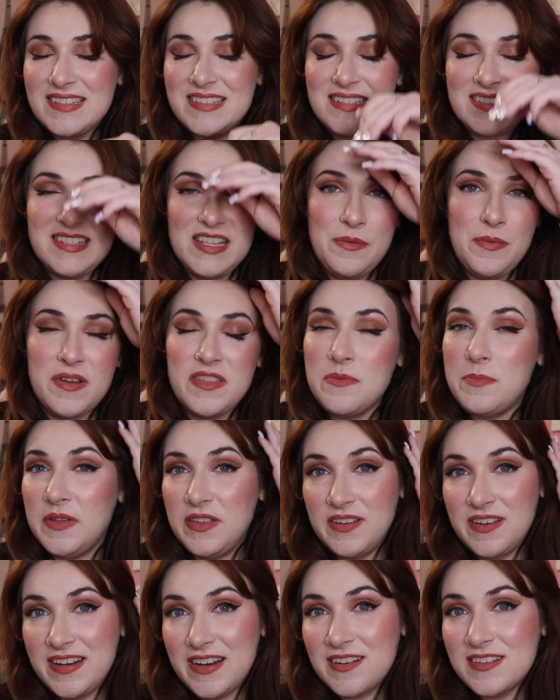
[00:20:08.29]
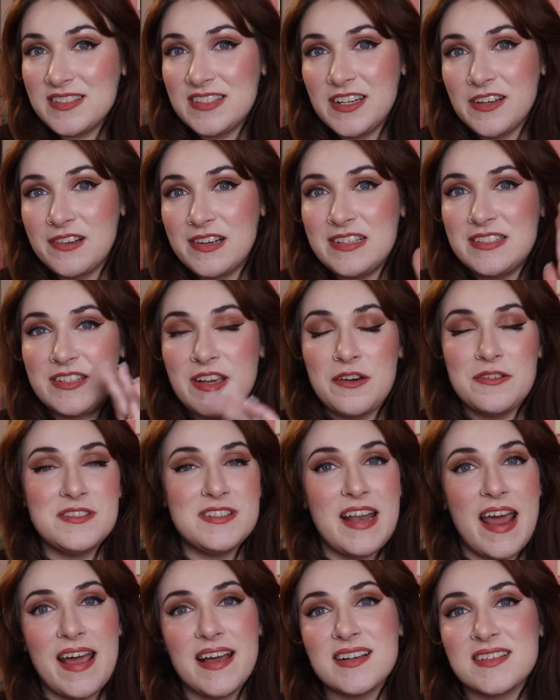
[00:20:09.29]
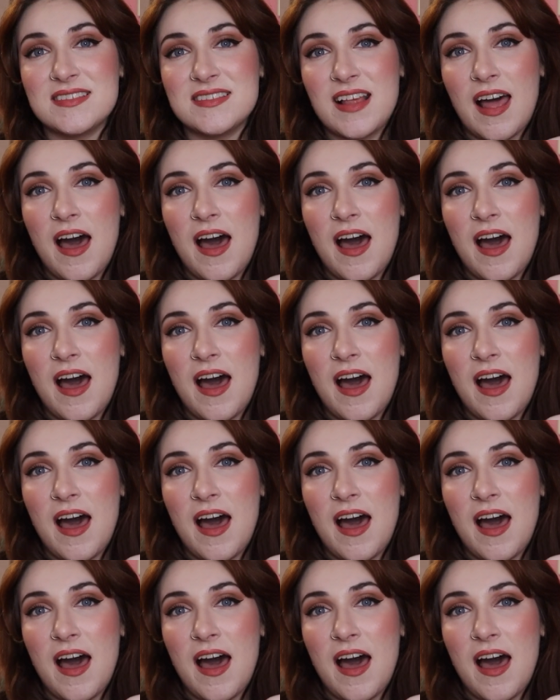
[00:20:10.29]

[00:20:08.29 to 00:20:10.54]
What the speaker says: to see where the Billionaire series goes next.